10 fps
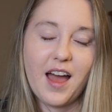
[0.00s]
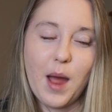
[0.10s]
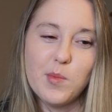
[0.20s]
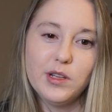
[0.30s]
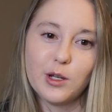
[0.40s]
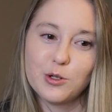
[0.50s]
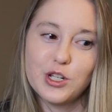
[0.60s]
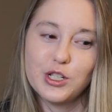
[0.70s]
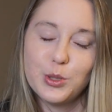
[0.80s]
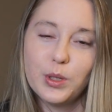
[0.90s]
I'm
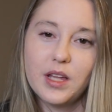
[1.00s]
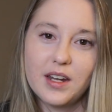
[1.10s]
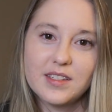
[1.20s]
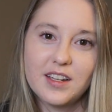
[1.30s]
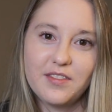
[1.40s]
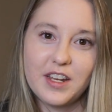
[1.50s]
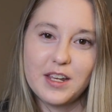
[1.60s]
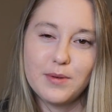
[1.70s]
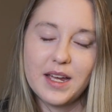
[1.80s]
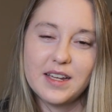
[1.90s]
allergic to a lot of stuff
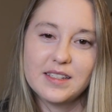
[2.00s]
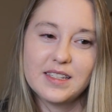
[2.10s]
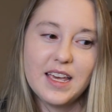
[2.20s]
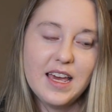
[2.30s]
anyways,